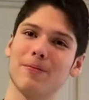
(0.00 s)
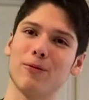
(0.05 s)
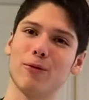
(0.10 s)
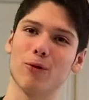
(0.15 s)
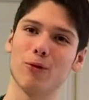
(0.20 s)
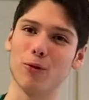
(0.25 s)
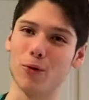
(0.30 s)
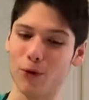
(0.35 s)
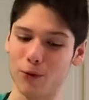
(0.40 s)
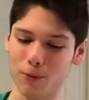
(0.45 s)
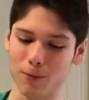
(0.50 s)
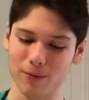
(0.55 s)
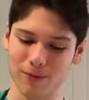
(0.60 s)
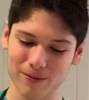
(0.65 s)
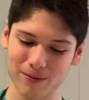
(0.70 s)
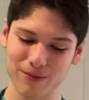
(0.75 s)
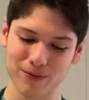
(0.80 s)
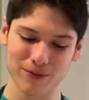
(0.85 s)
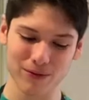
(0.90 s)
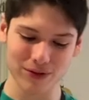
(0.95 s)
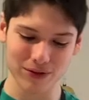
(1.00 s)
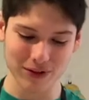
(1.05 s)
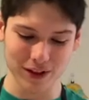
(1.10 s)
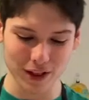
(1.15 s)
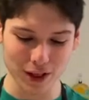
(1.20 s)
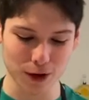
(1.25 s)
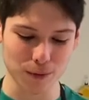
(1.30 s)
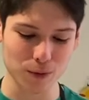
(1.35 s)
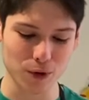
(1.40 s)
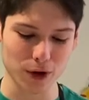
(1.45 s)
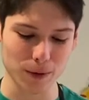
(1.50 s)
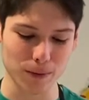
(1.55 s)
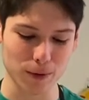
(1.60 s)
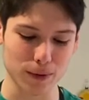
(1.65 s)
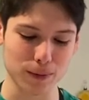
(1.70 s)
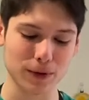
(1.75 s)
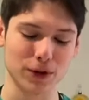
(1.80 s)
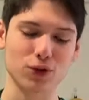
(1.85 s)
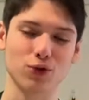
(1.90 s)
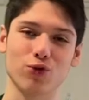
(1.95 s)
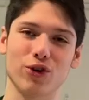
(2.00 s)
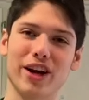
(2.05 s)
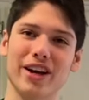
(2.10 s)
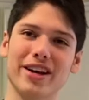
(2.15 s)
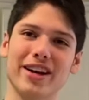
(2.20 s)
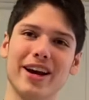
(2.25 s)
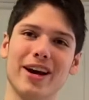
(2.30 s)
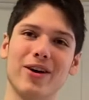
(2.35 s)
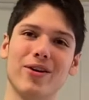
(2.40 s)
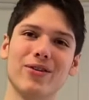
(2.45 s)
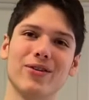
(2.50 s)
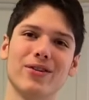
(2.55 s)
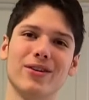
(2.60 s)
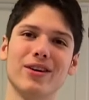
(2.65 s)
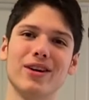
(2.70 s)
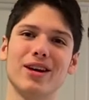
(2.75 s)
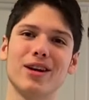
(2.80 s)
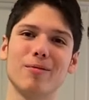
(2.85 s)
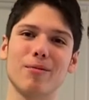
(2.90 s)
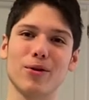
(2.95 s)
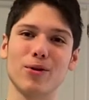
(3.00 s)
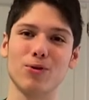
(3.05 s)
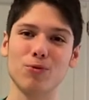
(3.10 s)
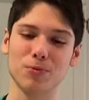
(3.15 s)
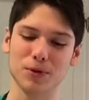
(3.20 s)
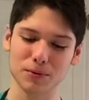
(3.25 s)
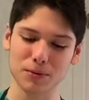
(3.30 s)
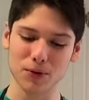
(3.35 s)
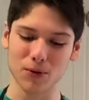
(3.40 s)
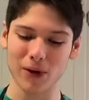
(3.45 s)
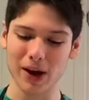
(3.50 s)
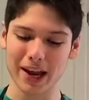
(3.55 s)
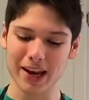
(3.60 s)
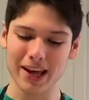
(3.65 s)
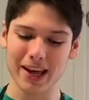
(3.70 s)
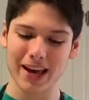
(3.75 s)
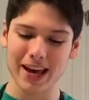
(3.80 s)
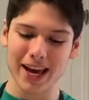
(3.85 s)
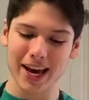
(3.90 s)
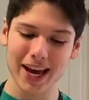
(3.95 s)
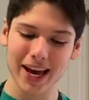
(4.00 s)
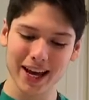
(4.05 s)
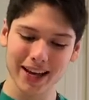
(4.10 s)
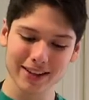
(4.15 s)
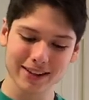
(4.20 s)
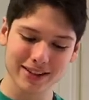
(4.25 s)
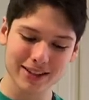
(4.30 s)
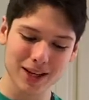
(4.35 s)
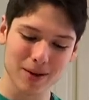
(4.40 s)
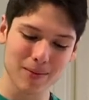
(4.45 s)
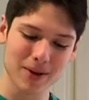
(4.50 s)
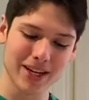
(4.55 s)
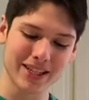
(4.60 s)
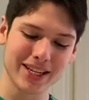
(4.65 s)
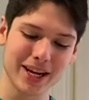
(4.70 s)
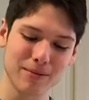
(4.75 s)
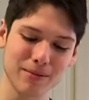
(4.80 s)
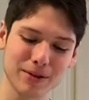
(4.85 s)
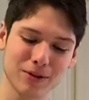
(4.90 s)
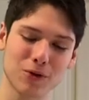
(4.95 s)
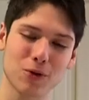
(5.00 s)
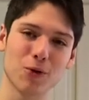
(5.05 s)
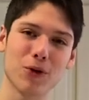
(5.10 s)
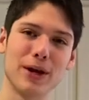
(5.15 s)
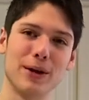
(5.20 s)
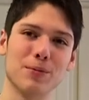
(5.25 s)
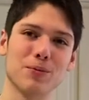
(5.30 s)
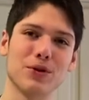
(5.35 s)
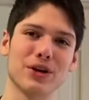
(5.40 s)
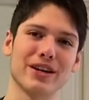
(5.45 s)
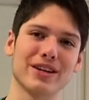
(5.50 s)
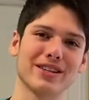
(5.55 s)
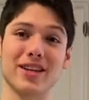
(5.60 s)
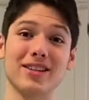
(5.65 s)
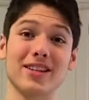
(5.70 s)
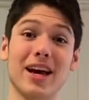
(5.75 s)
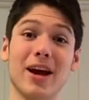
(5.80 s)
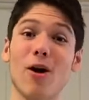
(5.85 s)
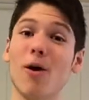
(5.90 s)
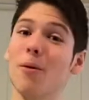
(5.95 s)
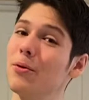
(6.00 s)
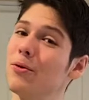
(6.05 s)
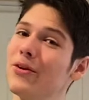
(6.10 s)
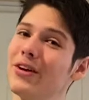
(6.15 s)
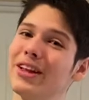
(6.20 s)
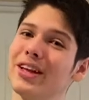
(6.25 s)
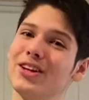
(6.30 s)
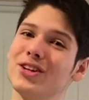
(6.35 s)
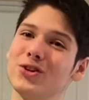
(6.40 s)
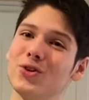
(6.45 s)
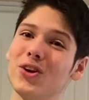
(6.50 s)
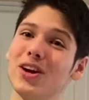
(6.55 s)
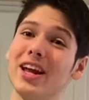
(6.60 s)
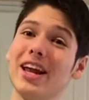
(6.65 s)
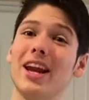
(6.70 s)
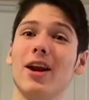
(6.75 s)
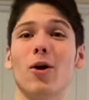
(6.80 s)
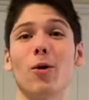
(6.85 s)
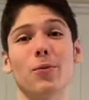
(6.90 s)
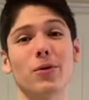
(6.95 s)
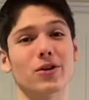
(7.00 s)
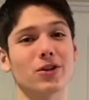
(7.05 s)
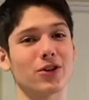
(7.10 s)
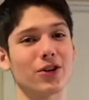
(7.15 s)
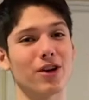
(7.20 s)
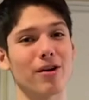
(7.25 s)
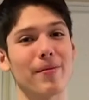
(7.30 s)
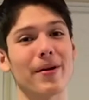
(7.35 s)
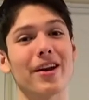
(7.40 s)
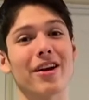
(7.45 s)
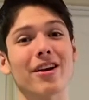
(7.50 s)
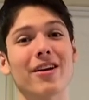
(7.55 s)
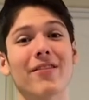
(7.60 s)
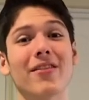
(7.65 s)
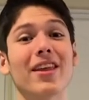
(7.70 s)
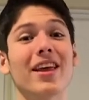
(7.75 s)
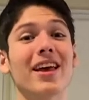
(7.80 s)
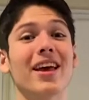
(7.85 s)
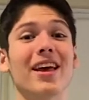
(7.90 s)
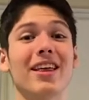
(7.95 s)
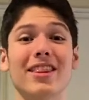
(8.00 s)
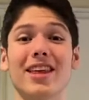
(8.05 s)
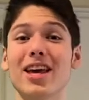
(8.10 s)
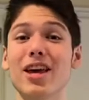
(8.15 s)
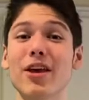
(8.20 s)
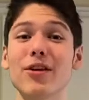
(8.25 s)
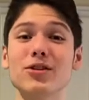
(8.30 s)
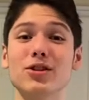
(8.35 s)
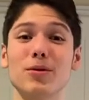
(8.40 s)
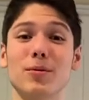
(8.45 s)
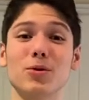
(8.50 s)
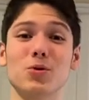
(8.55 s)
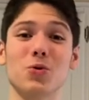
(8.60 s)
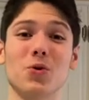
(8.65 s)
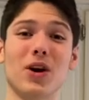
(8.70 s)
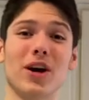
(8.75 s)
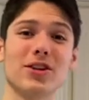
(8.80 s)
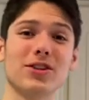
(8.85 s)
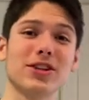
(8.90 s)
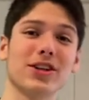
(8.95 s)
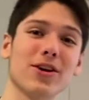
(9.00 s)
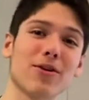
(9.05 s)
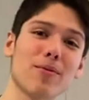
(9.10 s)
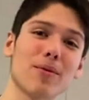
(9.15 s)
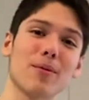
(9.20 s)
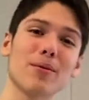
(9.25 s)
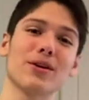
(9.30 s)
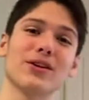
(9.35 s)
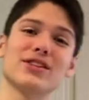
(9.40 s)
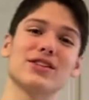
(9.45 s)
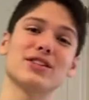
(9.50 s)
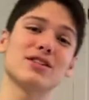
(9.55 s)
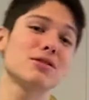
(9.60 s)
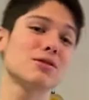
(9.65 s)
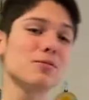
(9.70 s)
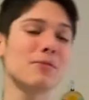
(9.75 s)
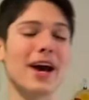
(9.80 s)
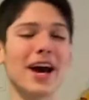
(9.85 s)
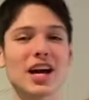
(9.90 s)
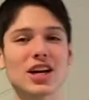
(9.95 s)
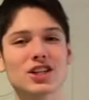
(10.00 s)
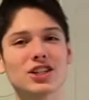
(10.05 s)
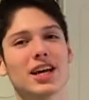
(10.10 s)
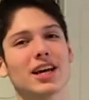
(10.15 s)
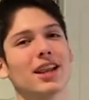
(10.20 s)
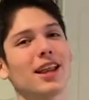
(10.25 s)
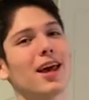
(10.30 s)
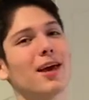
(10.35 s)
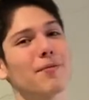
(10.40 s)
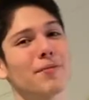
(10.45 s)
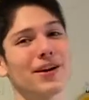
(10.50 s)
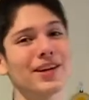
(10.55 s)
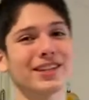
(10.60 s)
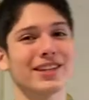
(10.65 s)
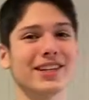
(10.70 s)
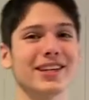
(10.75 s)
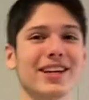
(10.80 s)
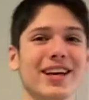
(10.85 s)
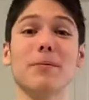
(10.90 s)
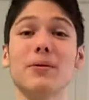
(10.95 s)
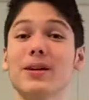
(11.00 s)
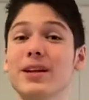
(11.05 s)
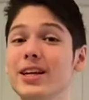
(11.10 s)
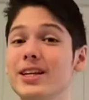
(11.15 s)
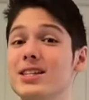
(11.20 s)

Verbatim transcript: well, they look more like purplish red now, but it was supposed to be red. And some attempted green bricks. I hope you really enjoyed it, and I hope yours turned out better. Thank you so much for watching. Remember to smash that like button. Please